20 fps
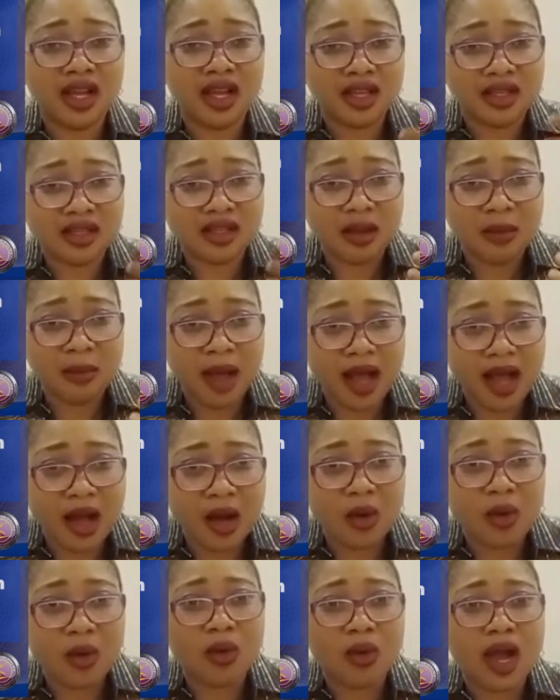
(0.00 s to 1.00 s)

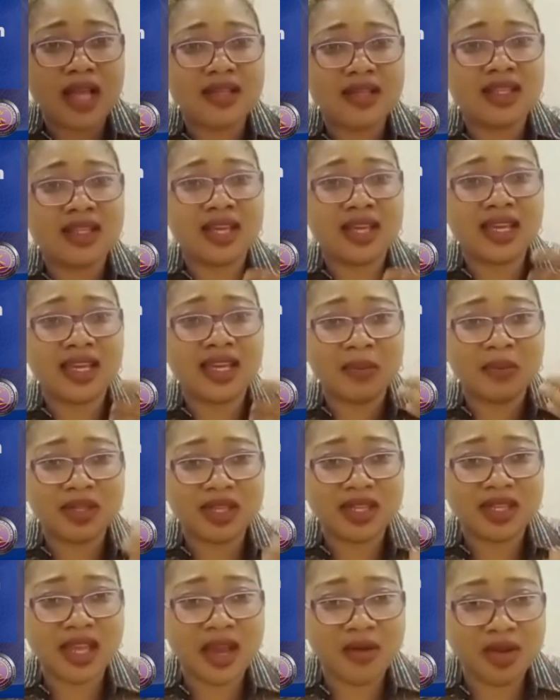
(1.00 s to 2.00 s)
Somehow, as the child keeps
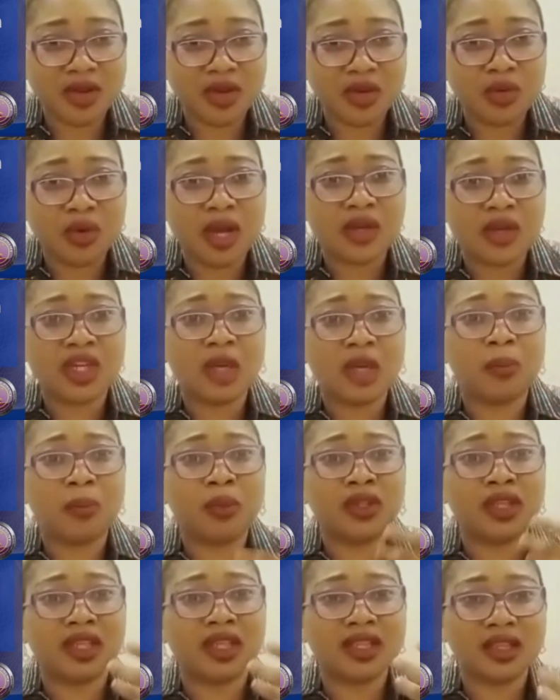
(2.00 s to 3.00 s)
hearing you and you keep
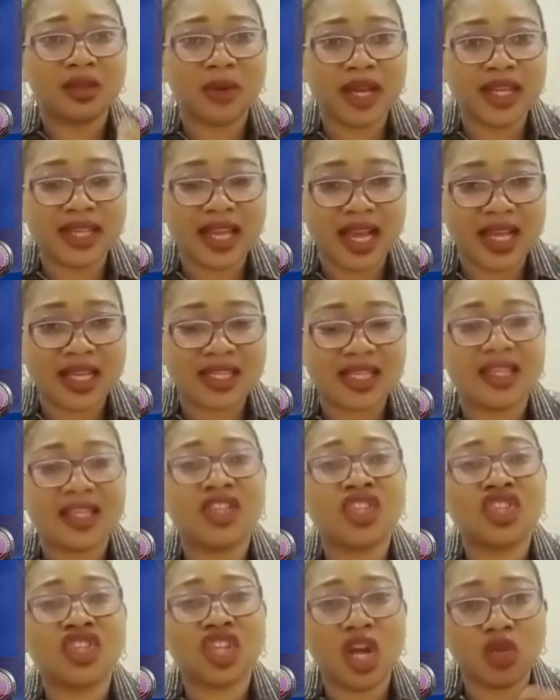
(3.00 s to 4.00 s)
modeling the right answer, the
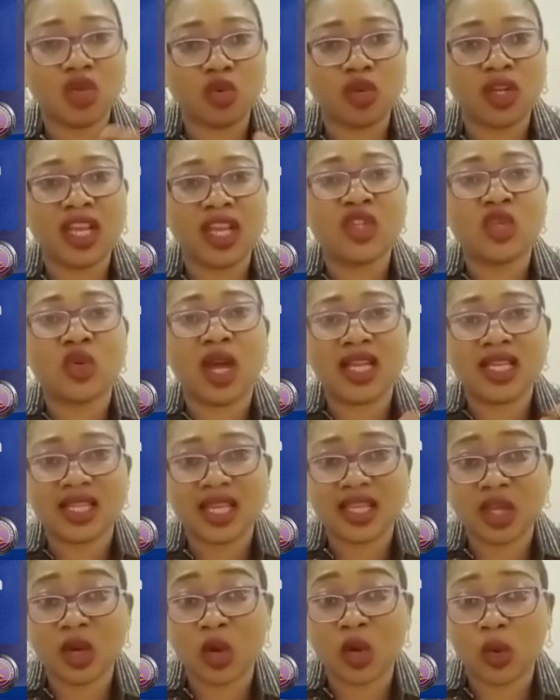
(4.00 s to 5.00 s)
child will learn to answer
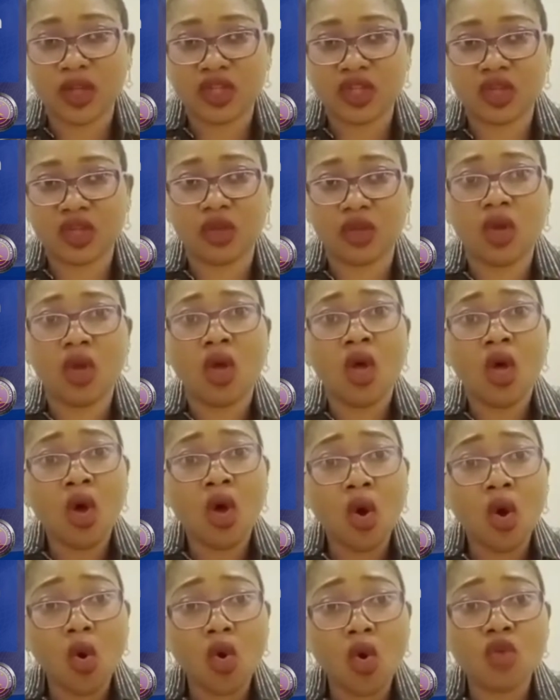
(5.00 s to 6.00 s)
the question.
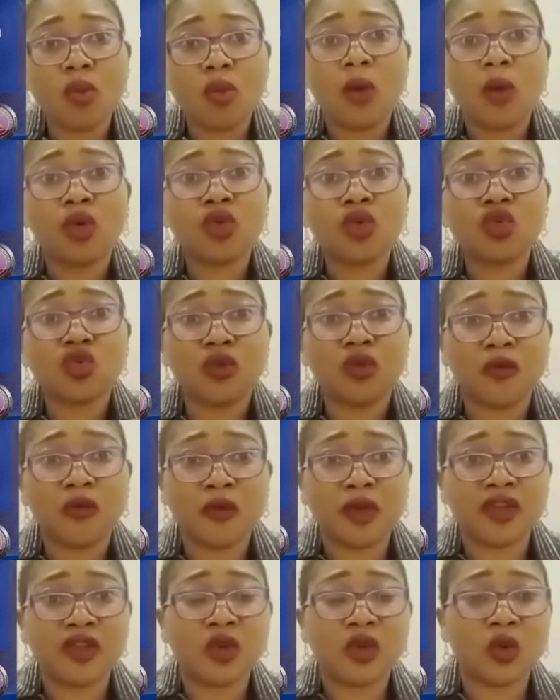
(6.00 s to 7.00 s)
Or you might want to
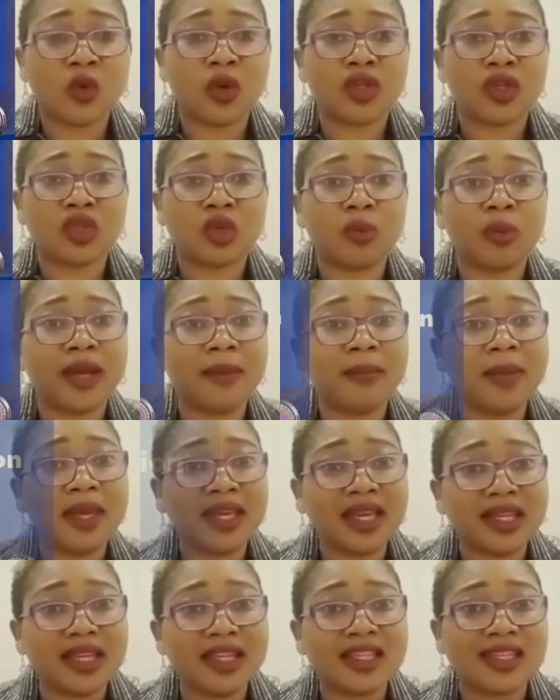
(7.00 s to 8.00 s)
rephrase the question by
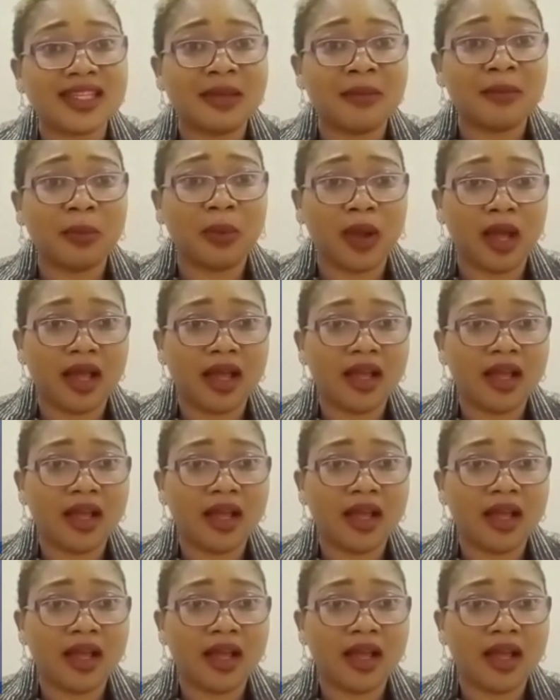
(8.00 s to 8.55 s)
making it simpler.